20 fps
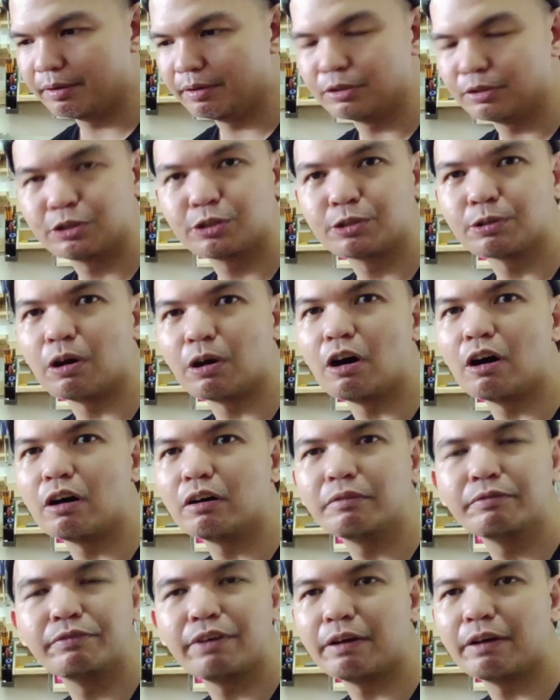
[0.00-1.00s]

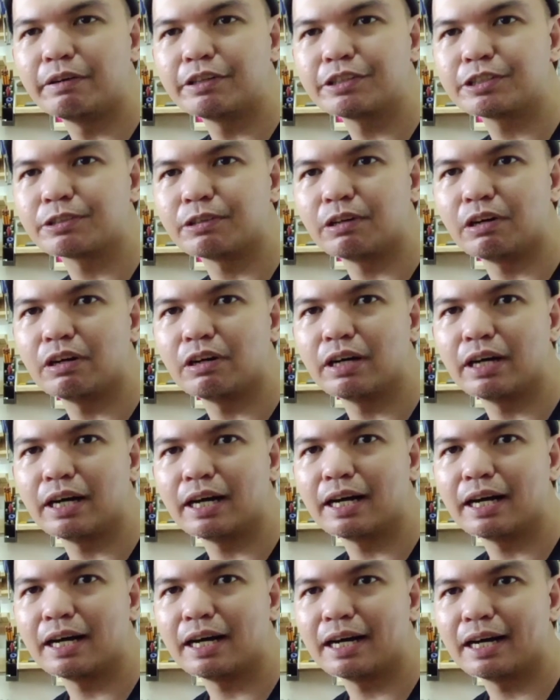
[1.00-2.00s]
Strong, very strong
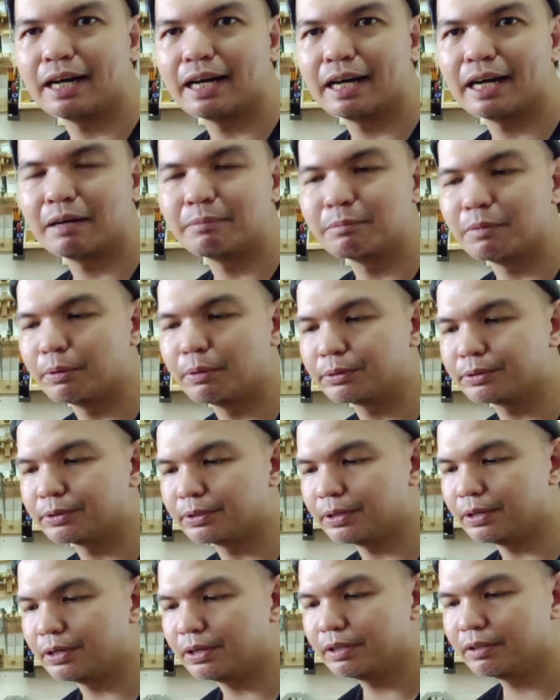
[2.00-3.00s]

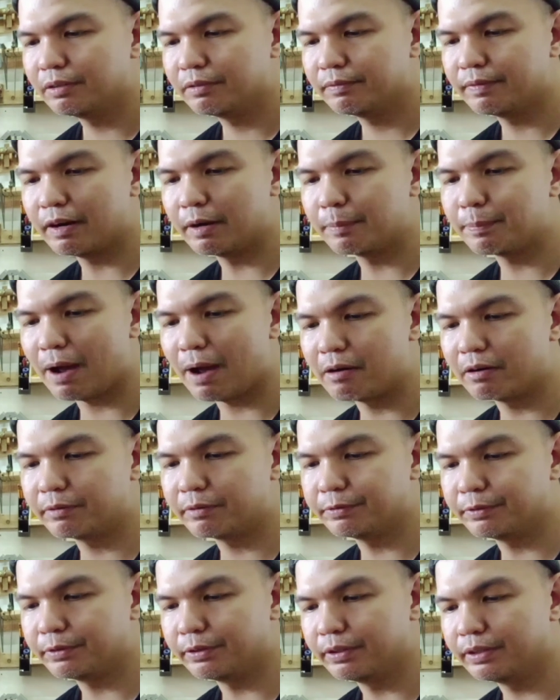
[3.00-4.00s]
motor, very
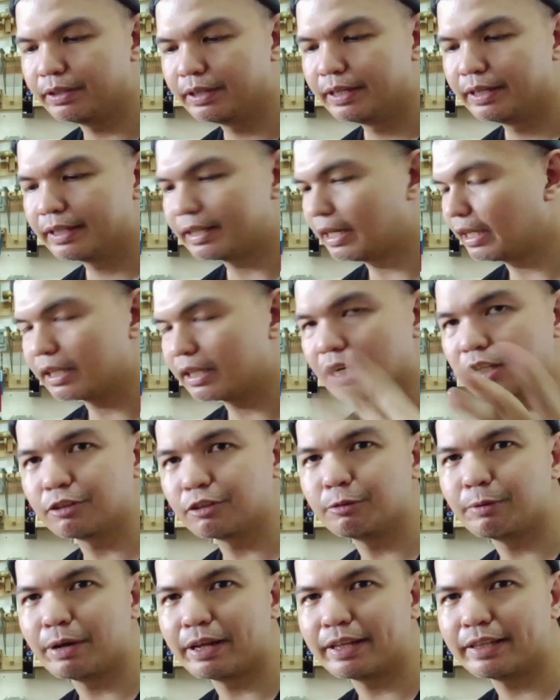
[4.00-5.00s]
powerful, can cut
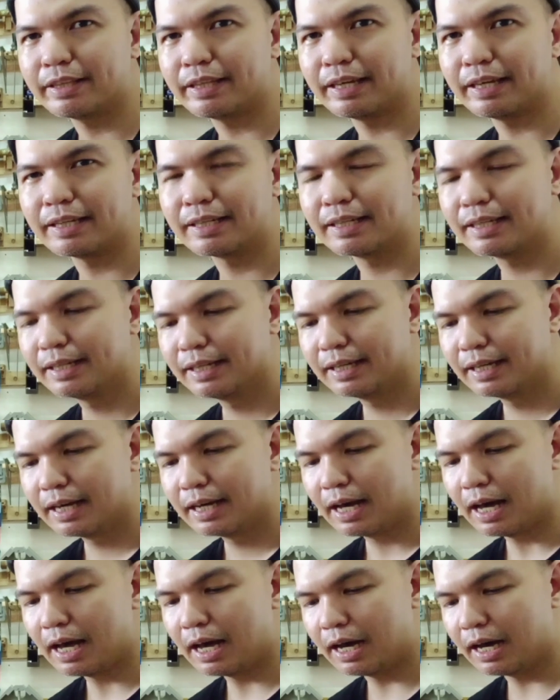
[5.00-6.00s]
to anything.
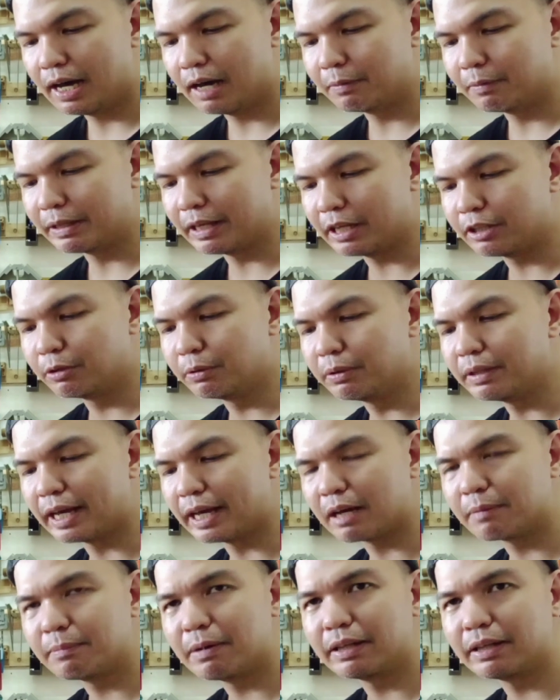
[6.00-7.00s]
What I don't
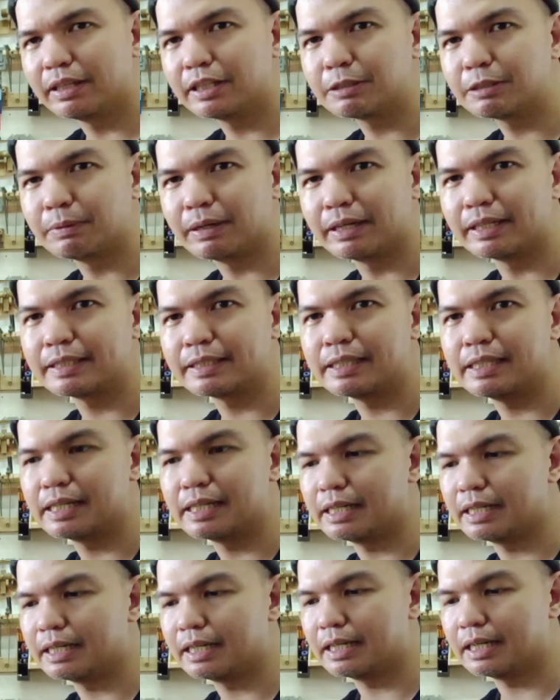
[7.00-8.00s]
like about this one is
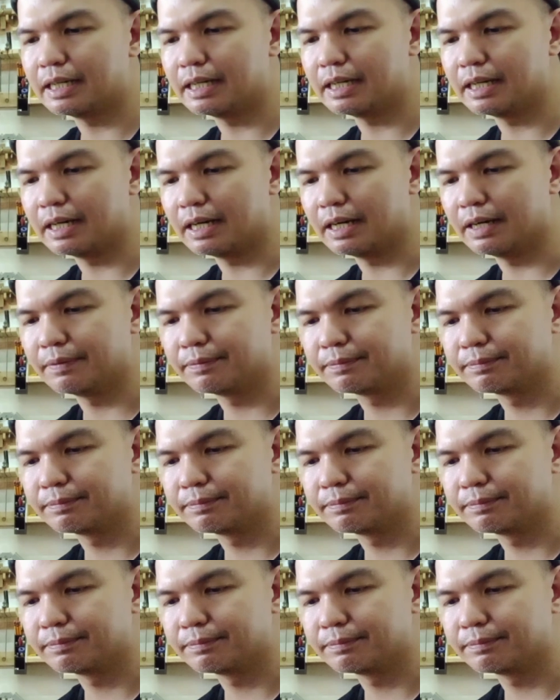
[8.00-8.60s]
the